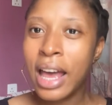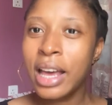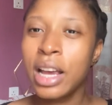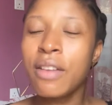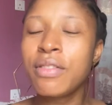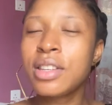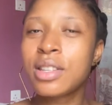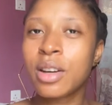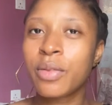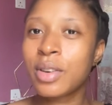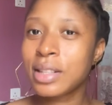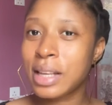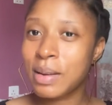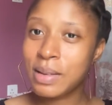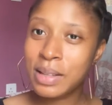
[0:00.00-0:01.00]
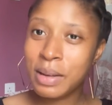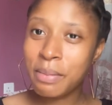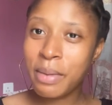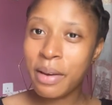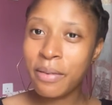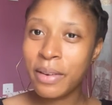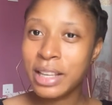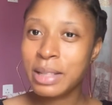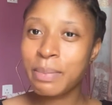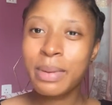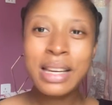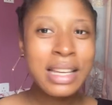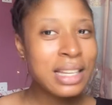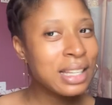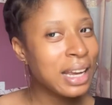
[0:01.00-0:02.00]
If this is your first time seeing my face,
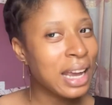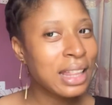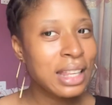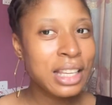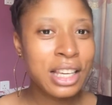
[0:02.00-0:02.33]
please kindly